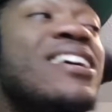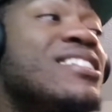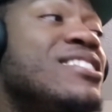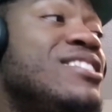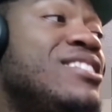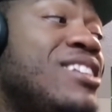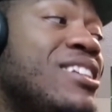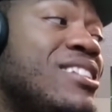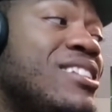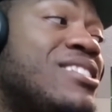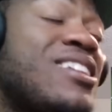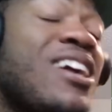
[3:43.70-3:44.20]

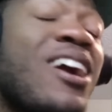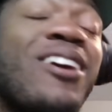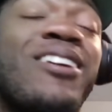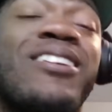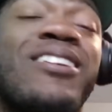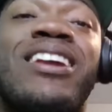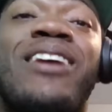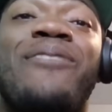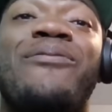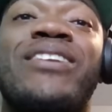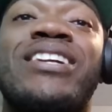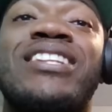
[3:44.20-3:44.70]
Just turn
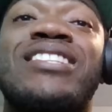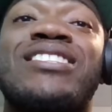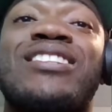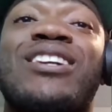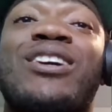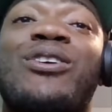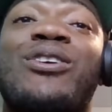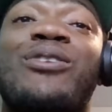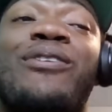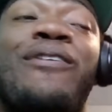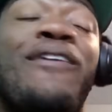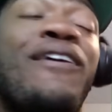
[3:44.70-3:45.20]
that bitch
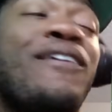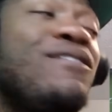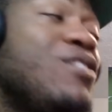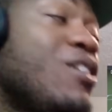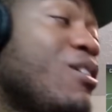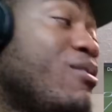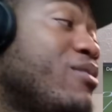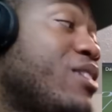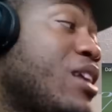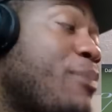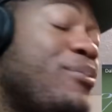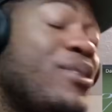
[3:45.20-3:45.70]
on,
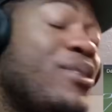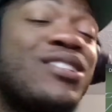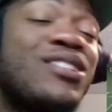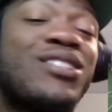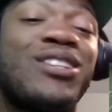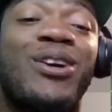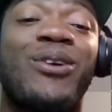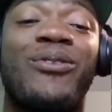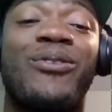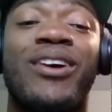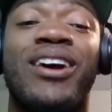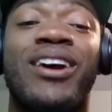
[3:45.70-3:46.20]
flip that bitch
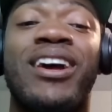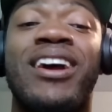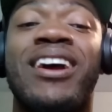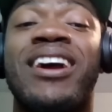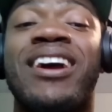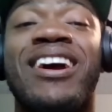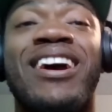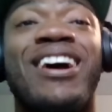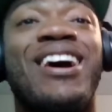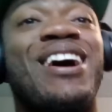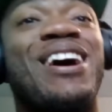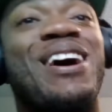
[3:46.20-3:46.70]
over.
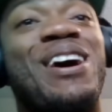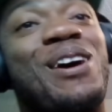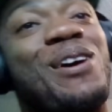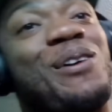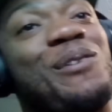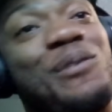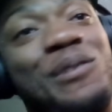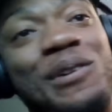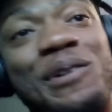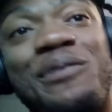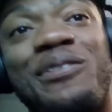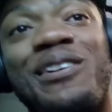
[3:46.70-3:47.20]

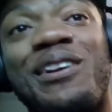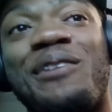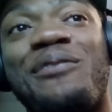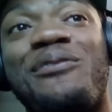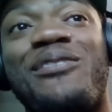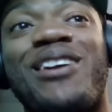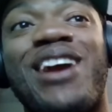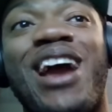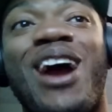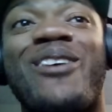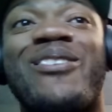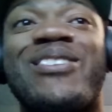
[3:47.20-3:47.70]
We finna
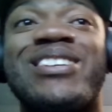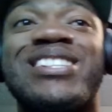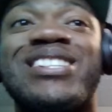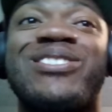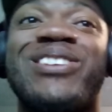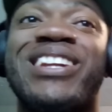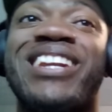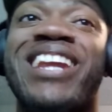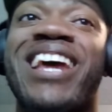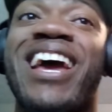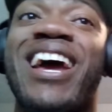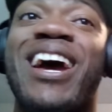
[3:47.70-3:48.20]
figure out what's
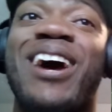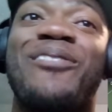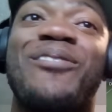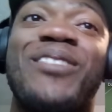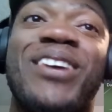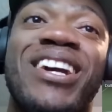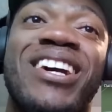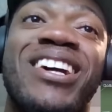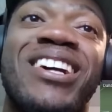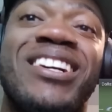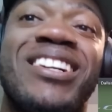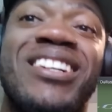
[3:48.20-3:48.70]
went down, man.